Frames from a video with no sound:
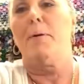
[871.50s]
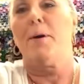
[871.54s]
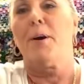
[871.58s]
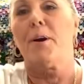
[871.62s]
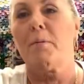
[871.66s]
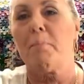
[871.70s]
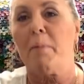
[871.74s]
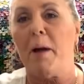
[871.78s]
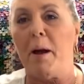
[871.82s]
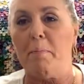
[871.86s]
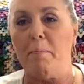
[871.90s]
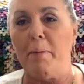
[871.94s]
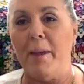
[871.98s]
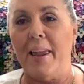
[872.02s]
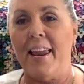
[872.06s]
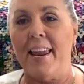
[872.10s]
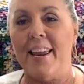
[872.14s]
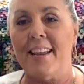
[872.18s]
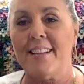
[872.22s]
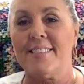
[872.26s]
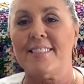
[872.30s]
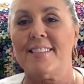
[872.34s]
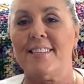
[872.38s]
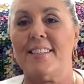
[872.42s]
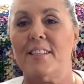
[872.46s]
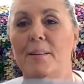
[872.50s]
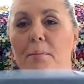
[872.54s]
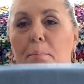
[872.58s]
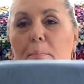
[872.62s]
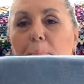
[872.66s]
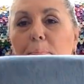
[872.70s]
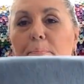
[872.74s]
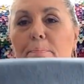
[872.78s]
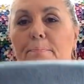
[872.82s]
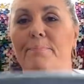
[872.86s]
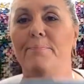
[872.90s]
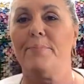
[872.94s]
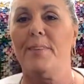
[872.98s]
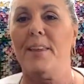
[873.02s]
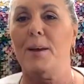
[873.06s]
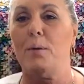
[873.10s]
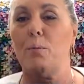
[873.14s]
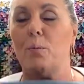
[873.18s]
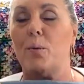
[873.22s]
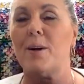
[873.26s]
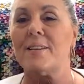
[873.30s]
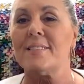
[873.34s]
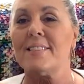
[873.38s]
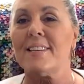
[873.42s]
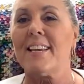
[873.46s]
pair of my pants and the
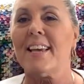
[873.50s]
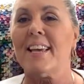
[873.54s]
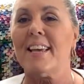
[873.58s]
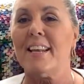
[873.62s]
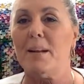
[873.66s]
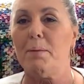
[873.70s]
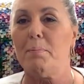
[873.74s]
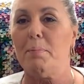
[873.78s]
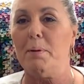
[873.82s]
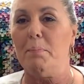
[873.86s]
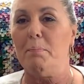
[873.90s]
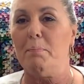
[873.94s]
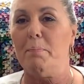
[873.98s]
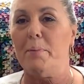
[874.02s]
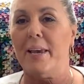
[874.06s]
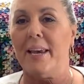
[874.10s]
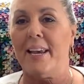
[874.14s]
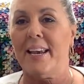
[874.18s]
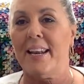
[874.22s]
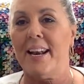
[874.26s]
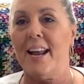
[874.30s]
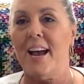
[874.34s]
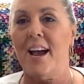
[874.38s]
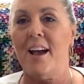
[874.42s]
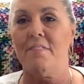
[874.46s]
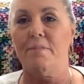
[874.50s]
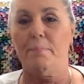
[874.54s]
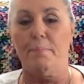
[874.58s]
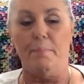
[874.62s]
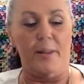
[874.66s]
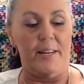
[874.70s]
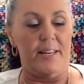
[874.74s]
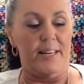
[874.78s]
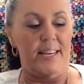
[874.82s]
it wasn't going to be big enough, but